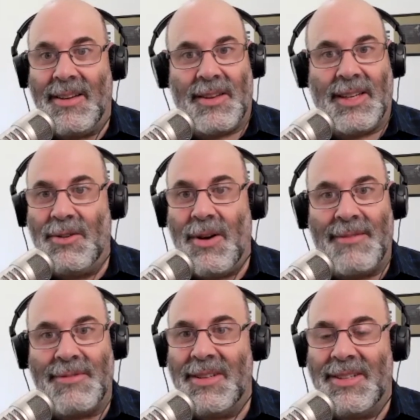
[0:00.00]
He's like, you
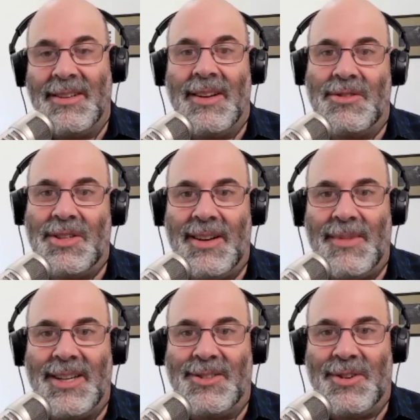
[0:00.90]
obviously didn't understand
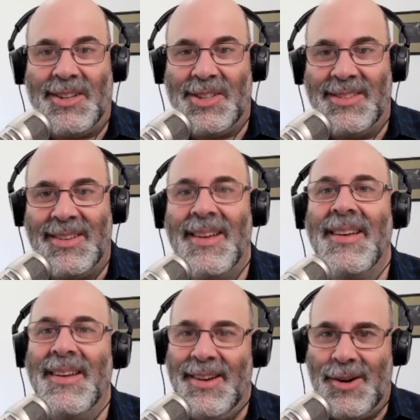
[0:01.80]
my instructions.
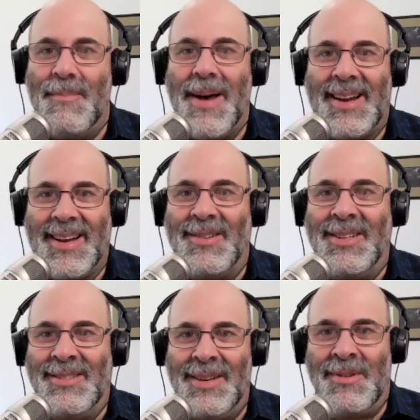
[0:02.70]
Go back now and
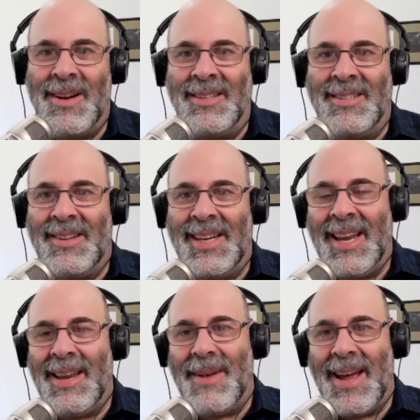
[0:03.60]
deliberate. So they
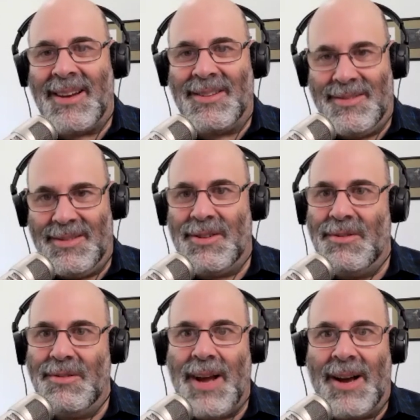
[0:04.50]
came back
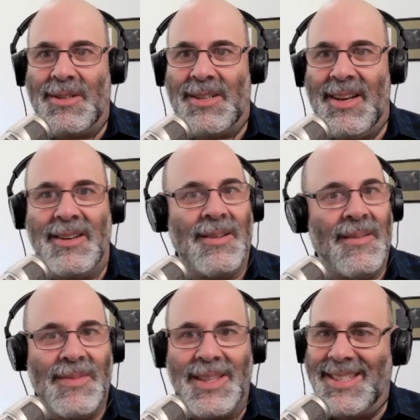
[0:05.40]
2 hours later,
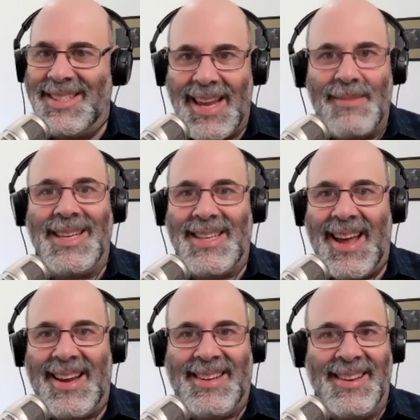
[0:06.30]
the same
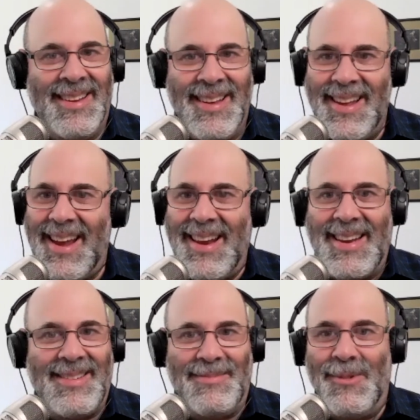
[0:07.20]
exact
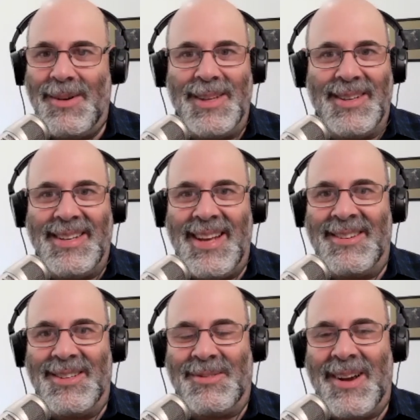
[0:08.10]
$81 million,
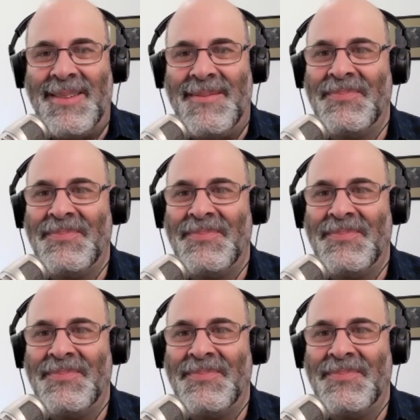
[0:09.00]
right?